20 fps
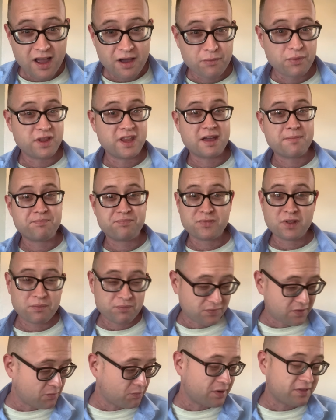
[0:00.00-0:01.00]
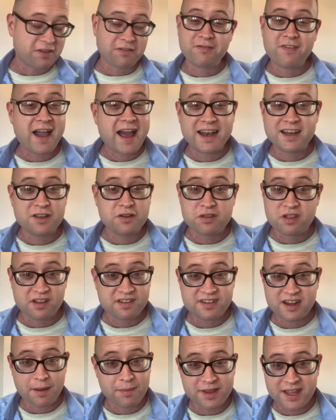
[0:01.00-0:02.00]
with the with the value
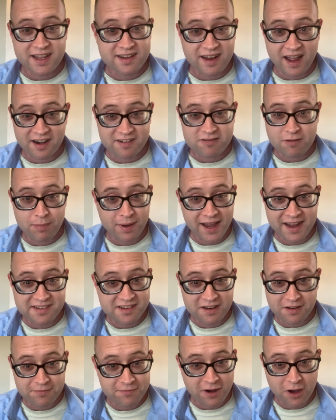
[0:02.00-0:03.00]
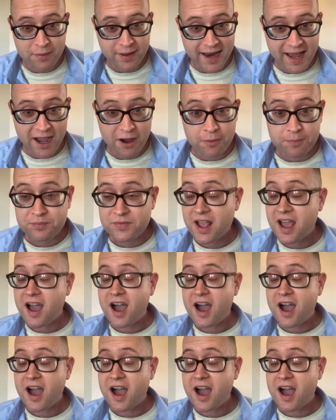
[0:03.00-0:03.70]
that some of these extra places are throwing out.